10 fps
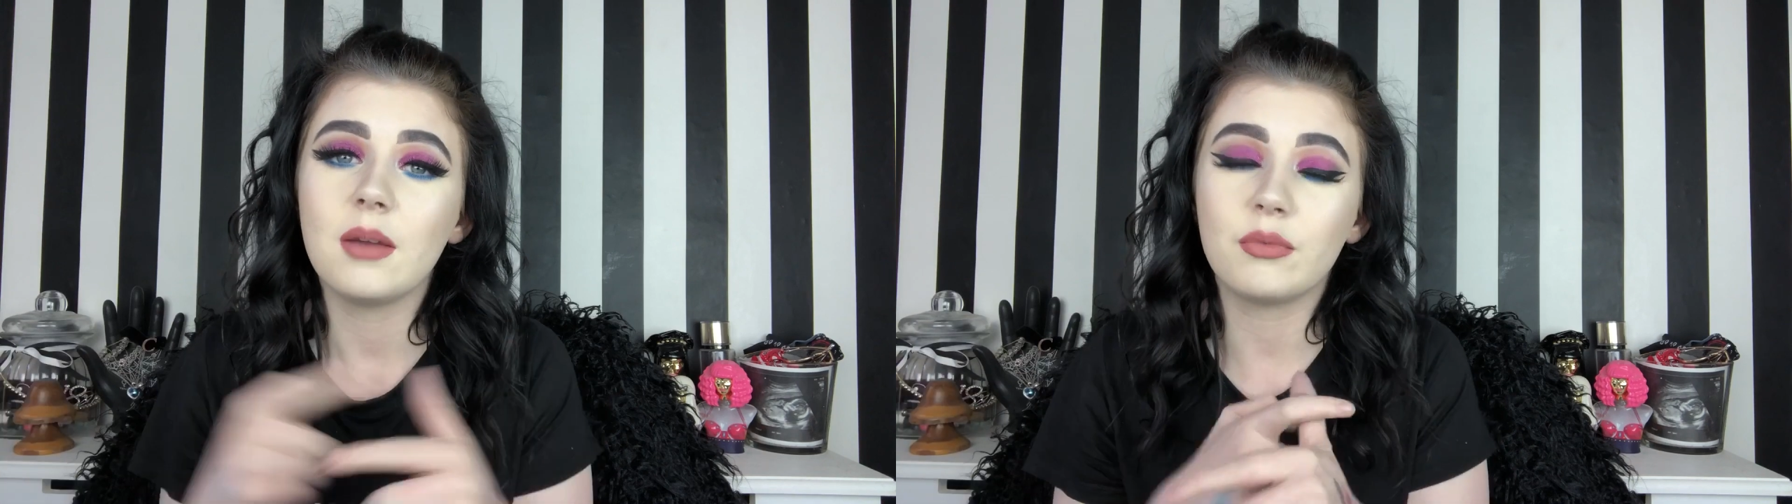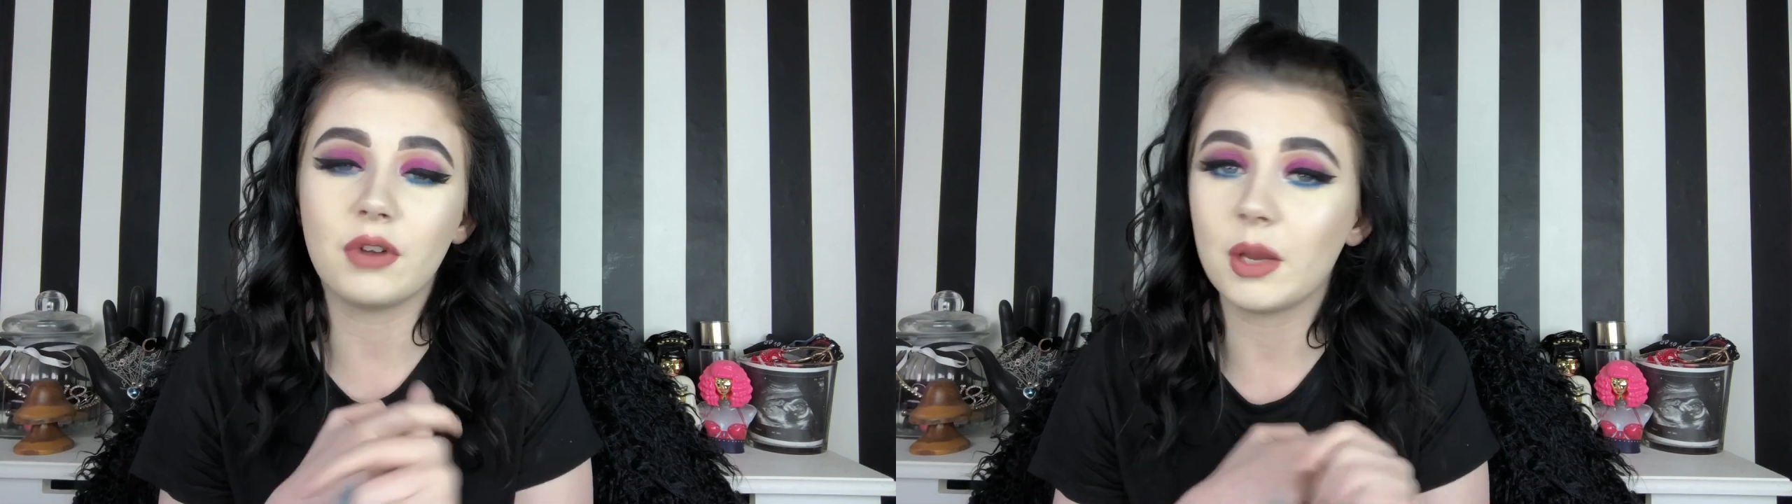
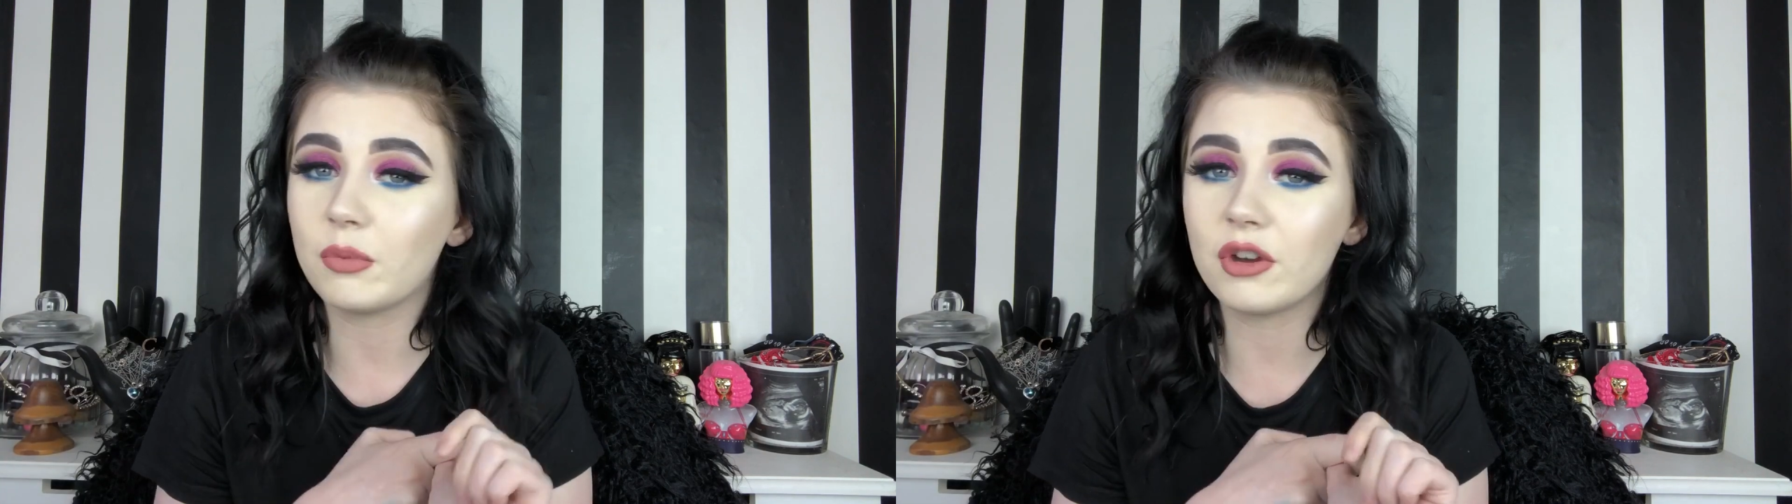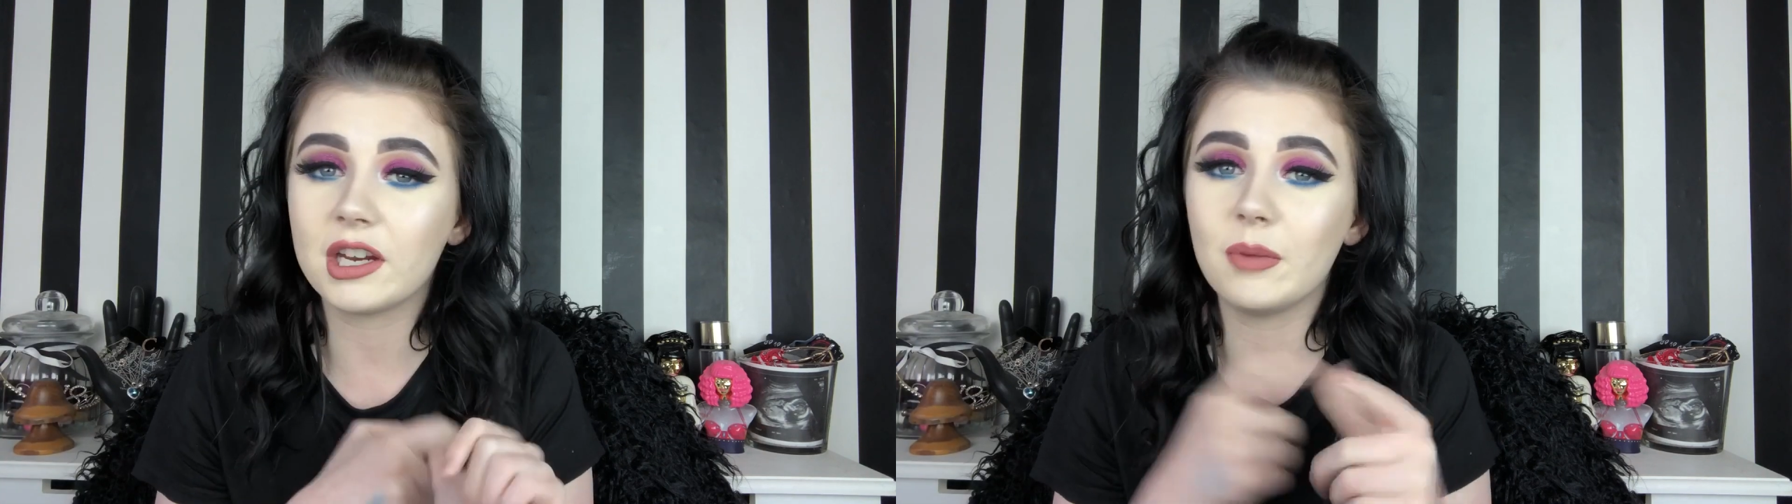but like
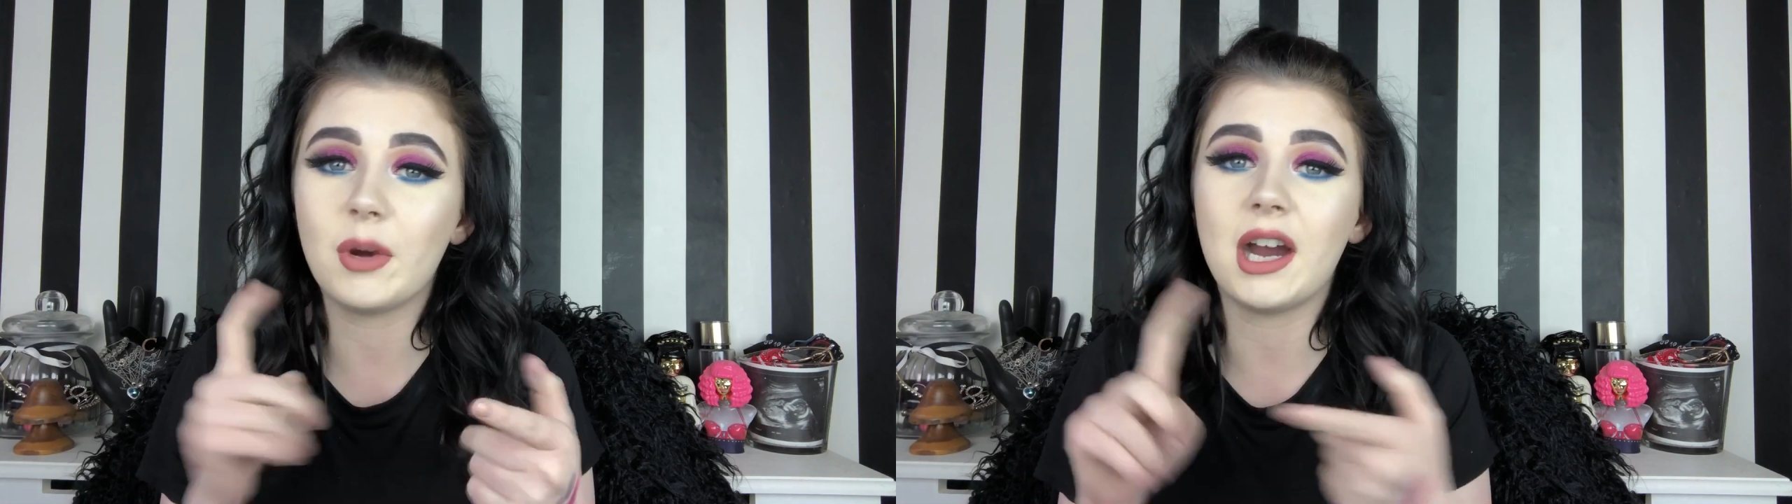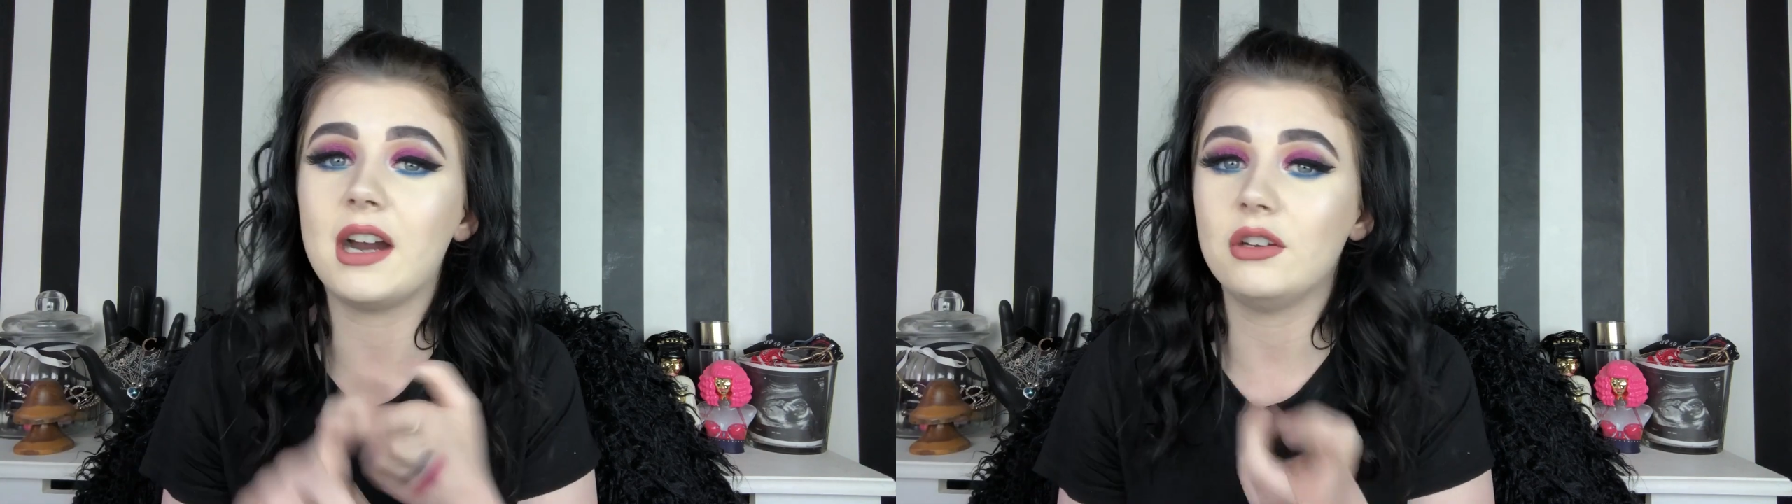breaking
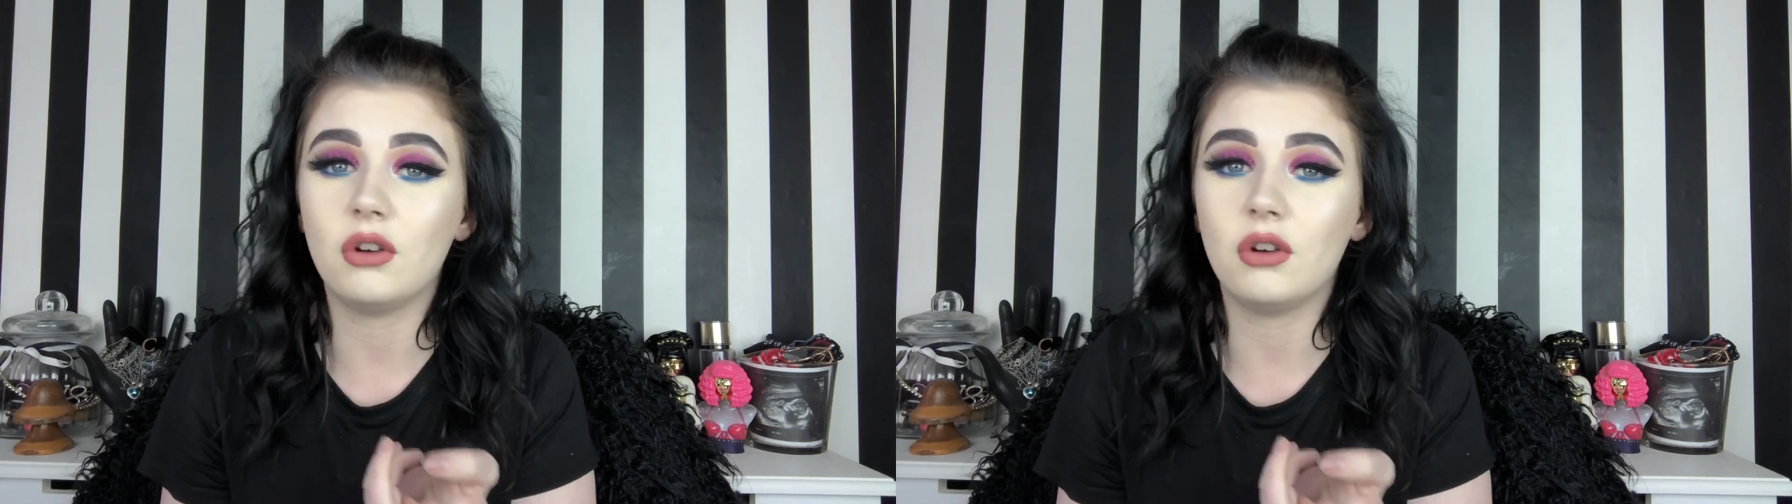apart